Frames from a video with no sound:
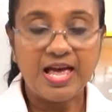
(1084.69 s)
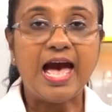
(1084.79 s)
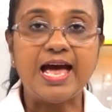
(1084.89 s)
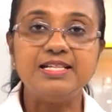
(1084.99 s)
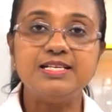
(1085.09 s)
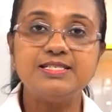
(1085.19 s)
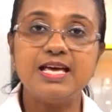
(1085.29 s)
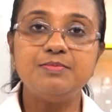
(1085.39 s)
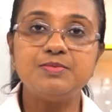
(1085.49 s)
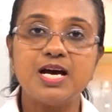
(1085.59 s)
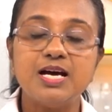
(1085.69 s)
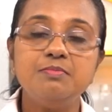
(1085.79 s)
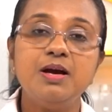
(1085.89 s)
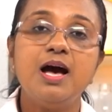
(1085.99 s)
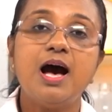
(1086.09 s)
At the same
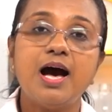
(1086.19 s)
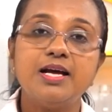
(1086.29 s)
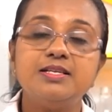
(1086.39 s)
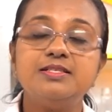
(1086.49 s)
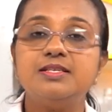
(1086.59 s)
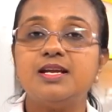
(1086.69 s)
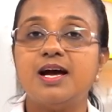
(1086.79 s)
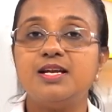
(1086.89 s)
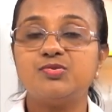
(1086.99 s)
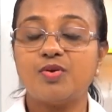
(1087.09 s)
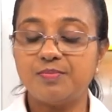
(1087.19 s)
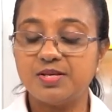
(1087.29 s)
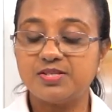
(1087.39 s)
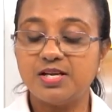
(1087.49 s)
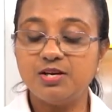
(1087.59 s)
time, hydrogen ions from the
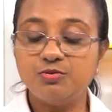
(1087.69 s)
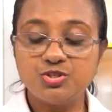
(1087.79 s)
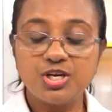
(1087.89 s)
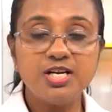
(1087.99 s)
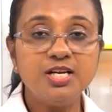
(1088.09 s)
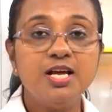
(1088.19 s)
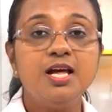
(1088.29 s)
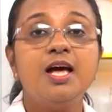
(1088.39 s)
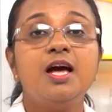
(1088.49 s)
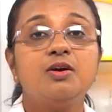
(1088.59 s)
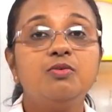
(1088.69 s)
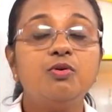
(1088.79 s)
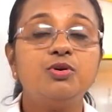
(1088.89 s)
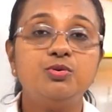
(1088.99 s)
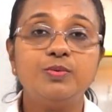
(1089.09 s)
solution
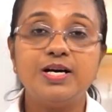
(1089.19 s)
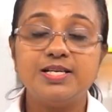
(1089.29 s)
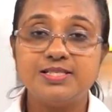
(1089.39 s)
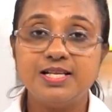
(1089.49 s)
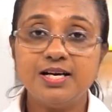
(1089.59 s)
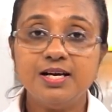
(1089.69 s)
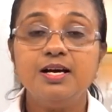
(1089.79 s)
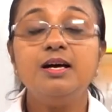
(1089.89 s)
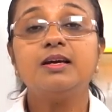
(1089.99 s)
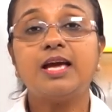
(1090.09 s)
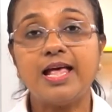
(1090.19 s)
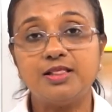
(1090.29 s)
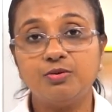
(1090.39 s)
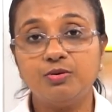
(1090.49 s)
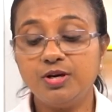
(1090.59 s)
go towards the
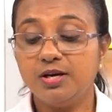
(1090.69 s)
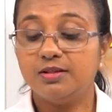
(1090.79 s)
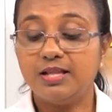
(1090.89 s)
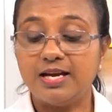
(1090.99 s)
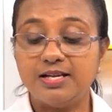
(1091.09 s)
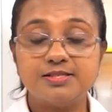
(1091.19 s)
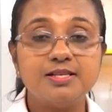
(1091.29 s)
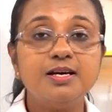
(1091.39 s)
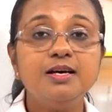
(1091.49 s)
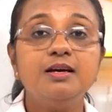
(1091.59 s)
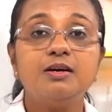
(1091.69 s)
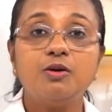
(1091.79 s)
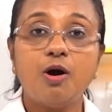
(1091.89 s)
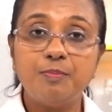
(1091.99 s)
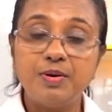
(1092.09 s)
cathode, that is the
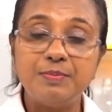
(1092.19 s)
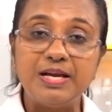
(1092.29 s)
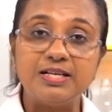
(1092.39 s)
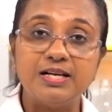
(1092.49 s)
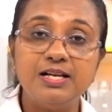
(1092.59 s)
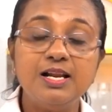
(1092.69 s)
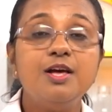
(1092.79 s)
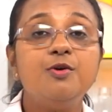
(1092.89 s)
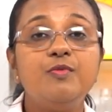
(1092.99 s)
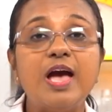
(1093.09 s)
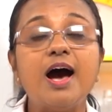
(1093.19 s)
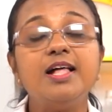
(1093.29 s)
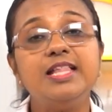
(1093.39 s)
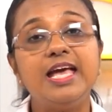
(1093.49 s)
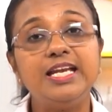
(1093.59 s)
copper metal,
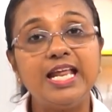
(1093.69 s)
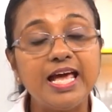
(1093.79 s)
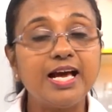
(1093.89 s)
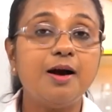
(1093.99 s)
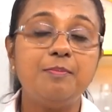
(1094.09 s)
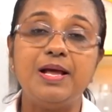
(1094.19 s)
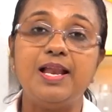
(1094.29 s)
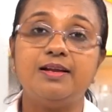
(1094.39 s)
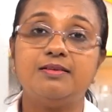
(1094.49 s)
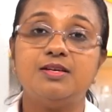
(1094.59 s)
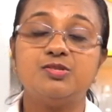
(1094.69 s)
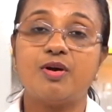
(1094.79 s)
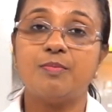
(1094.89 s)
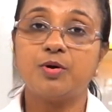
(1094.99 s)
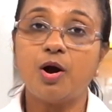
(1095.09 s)
where they take up electrons
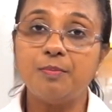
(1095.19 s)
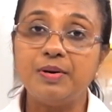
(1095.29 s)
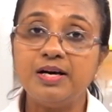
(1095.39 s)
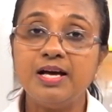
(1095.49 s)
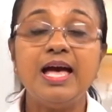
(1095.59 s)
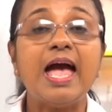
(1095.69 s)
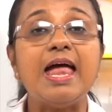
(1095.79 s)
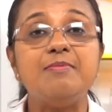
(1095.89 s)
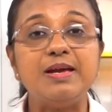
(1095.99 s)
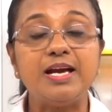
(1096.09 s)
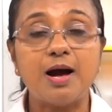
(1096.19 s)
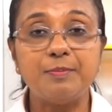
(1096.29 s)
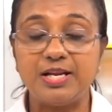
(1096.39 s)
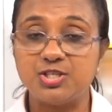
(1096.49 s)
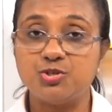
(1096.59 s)
from copper and become
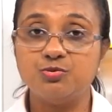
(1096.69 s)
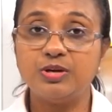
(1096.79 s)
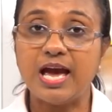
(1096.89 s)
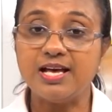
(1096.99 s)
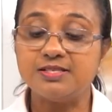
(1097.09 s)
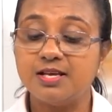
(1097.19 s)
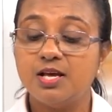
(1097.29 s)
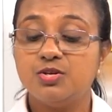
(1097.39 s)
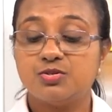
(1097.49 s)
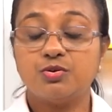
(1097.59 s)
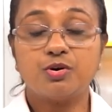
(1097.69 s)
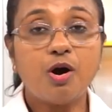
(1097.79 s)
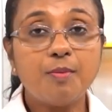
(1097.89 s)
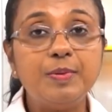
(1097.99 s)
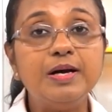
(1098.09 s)
H2 gas. So
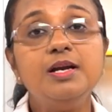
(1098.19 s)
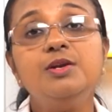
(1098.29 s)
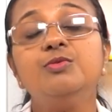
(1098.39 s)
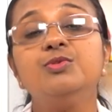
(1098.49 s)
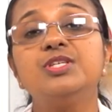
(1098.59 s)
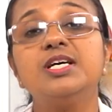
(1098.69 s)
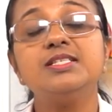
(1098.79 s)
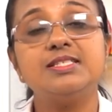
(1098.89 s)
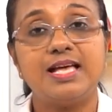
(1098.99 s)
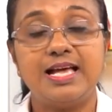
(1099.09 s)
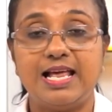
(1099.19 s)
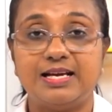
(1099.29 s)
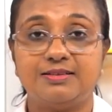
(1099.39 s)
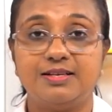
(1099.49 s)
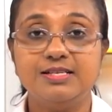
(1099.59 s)
copper loses
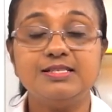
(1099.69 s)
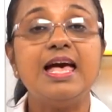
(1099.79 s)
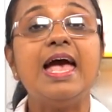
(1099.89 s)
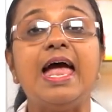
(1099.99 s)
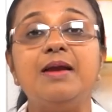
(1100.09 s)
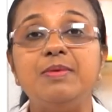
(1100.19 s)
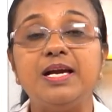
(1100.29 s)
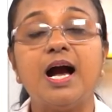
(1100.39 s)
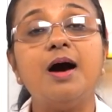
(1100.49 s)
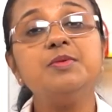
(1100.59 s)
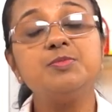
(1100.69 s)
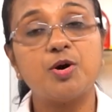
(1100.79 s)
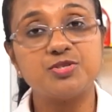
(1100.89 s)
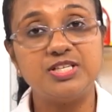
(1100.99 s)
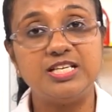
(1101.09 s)
electrons and becomes
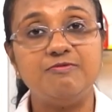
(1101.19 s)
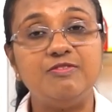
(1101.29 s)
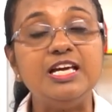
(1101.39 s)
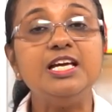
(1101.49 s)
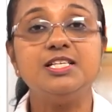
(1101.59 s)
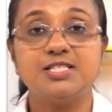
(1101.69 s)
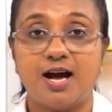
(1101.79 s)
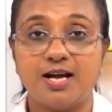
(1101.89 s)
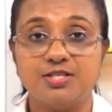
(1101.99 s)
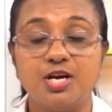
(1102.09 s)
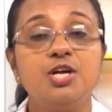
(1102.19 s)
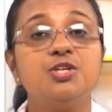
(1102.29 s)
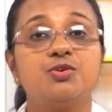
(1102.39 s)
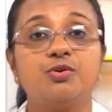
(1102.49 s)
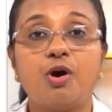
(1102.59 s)
positively charged.
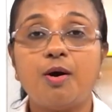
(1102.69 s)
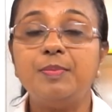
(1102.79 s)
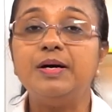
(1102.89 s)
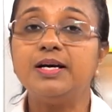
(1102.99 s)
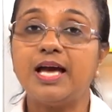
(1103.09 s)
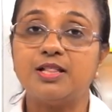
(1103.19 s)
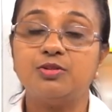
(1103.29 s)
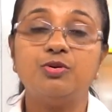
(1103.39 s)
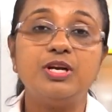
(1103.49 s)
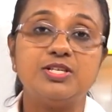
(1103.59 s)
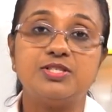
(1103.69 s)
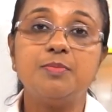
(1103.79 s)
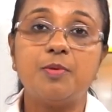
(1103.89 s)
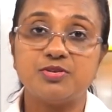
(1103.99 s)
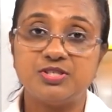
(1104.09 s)
So copper cathode is the
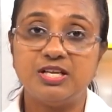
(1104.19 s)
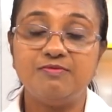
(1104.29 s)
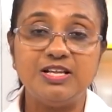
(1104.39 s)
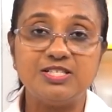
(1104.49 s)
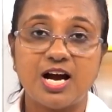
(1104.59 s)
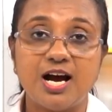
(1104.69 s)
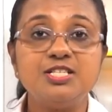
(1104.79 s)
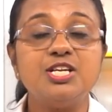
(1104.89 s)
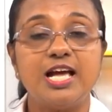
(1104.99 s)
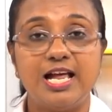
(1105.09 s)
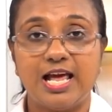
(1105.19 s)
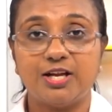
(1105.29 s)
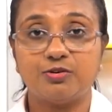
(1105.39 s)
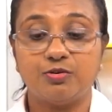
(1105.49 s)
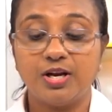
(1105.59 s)
positively charged
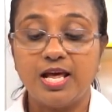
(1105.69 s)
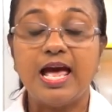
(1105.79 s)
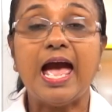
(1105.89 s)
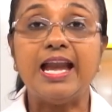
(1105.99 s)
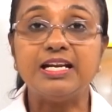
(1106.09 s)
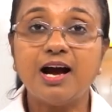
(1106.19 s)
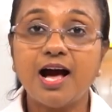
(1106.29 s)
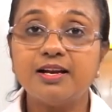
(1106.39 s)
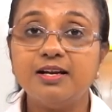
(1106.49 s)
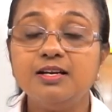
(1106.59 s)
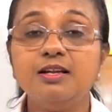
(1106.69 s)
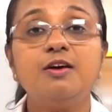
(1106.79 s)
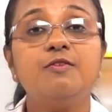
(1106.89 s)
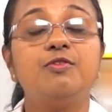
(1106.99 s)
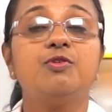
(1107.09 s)
electrode, and current
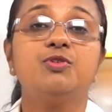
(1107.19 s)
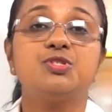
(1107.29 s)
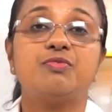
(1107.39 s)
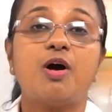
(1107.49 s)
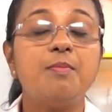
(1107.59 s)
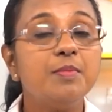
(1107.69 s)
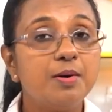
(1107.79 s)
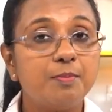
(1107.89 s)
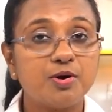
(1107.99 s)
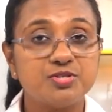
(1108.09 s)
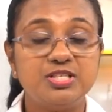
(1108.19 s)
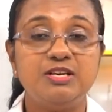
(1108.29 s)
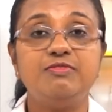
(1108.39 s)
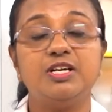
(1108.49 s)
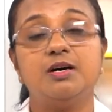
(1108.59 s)
flows from
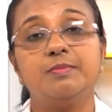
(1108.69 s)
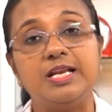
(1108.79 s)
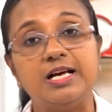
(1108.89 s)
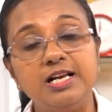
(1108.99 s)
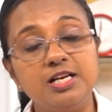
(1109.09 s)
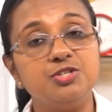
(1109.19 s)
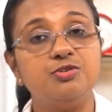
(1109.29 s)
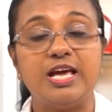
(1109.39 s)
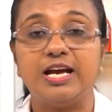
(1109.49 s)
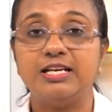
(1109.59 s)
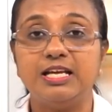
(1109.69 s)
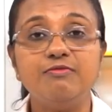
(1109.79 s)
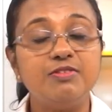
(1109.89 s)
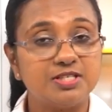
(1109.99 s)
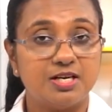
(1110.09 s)
positive terminal to negative
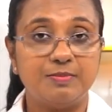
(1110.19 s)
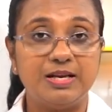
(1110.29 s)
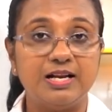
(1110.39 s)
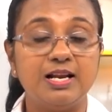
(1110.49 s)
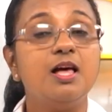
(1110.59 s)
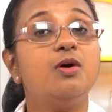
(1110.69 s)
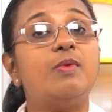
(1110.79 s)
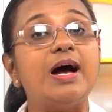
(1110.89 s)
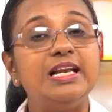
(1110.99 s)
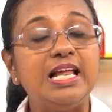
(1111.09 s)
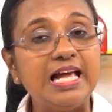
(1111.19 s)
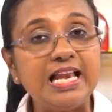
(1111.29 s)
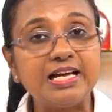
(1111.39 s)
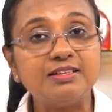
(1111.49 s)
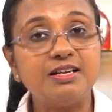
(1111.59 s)
terminal, while
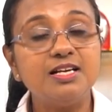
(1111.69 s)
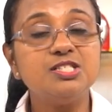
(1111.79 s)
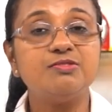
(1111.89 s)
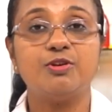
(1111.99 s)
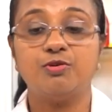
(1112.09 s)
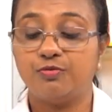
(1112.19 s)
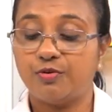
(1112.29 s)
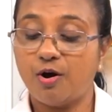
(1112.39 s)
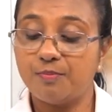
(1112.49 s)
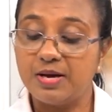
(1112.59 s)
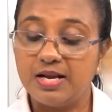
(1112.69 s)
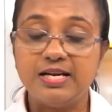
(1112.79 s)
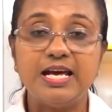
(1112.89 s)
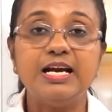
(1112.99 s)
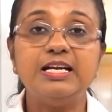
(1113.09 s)
electrons flow from
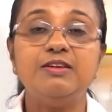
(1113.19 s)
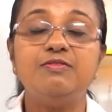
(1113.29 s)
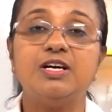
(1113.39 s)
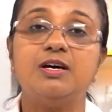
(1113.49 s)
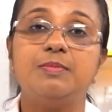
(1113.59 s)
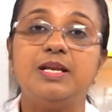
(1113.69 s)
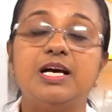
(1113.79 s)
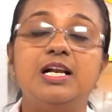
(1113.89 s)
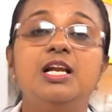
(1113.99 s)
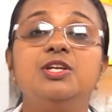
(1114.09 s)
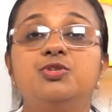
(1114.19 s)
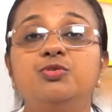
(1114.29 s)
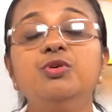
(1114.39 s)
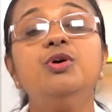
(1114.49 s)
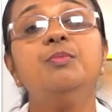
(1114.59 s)
negative terminal
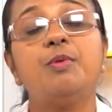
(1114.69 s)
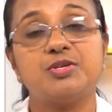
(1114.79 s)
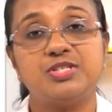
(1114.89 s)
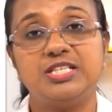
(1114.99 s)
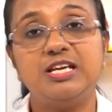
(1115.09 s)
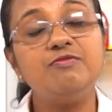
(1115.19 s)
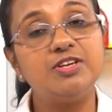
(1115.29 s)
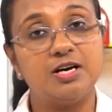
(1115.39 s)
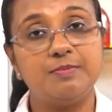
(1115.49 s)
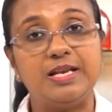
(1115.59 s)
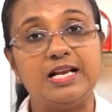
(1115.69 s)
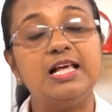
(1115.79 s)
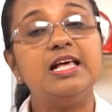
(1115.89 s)
to positive terminal.